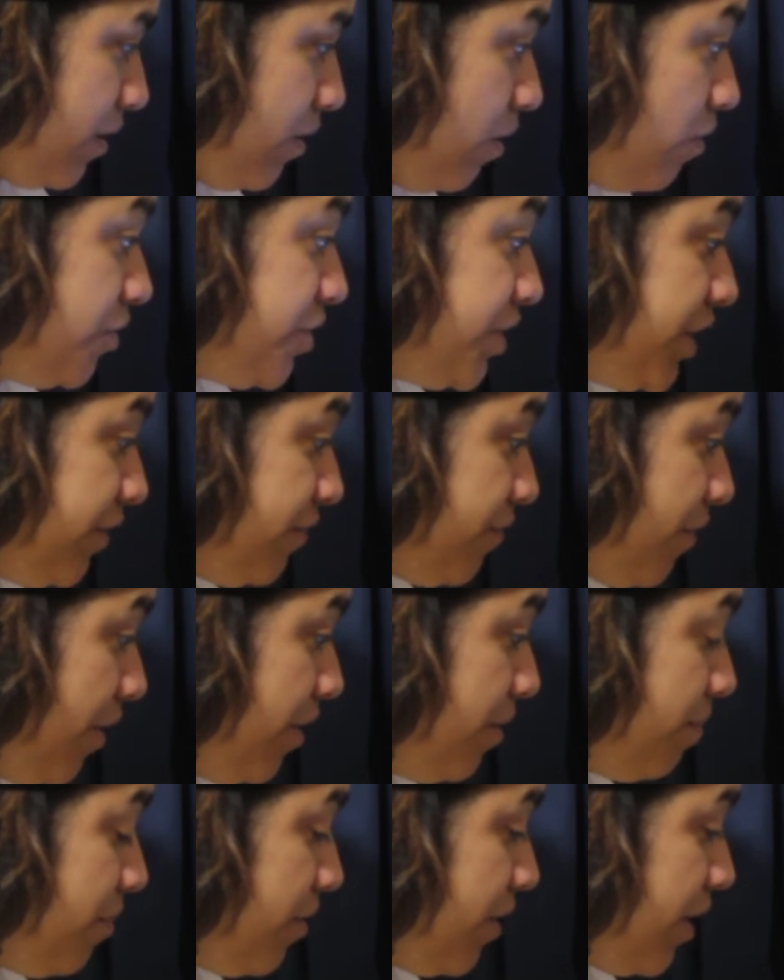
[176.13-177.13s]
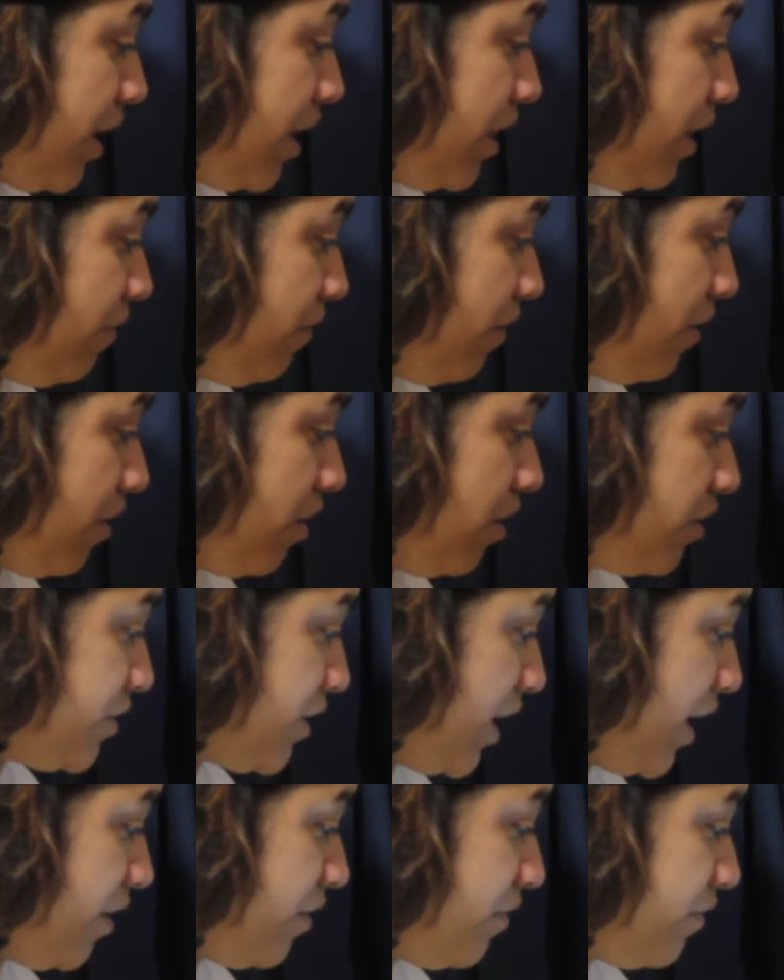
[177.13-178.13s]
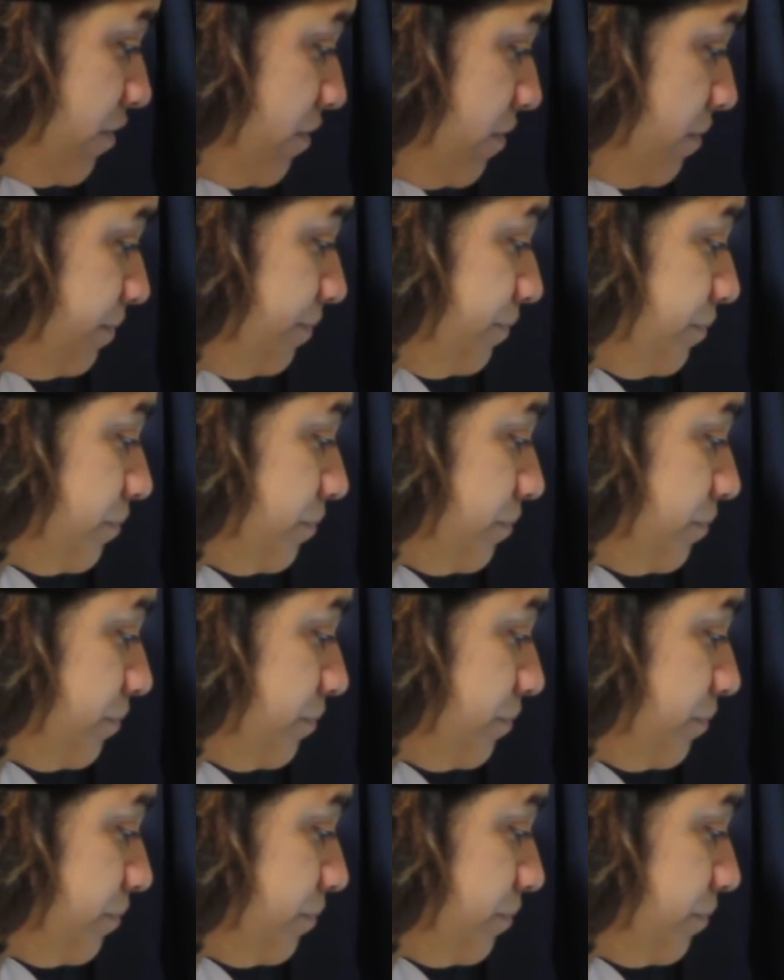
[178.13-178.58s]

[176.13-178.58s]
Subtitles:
Oh, she's very pretty. I love her contacts.